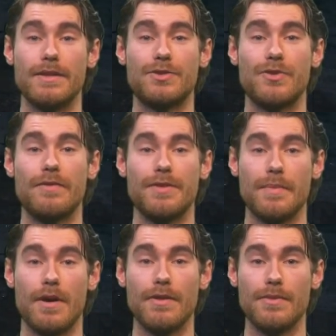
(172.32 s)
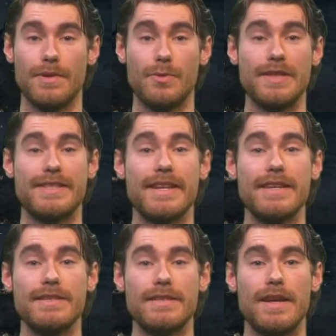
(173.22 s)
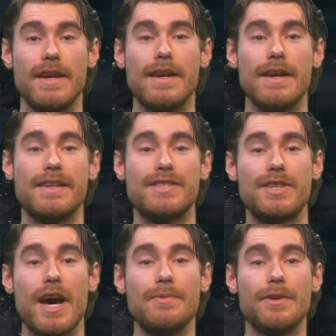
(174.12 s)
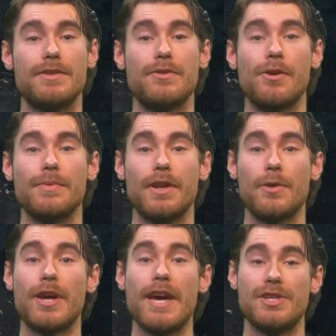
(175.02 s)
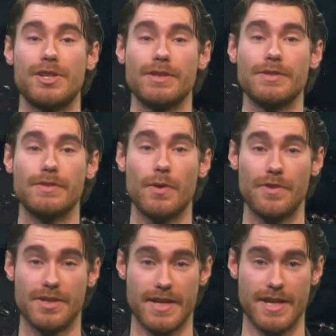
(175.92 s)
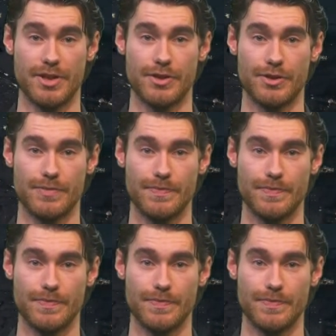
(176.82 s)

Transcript: the travel demand between cities, it is time to determine the location of the stations.